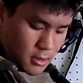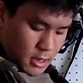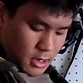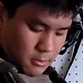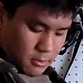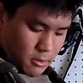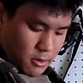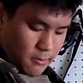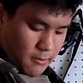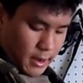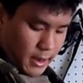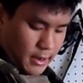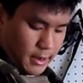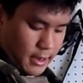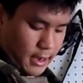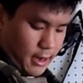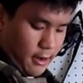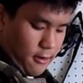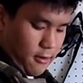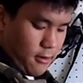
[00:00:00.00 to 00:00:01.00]
Just put it back
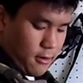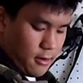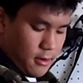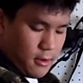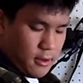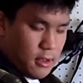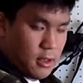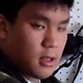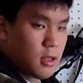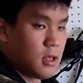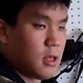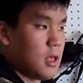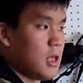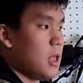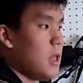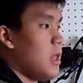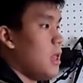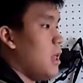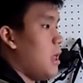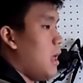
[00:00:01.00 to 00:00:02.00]
there.
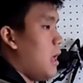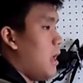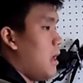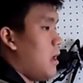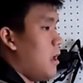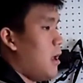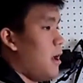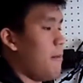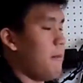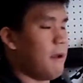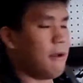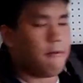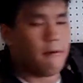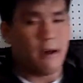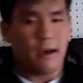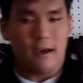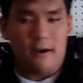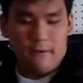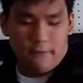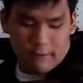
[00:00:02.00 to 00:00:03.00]
And on my
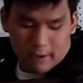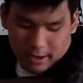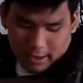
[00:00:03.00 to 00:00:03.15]
left,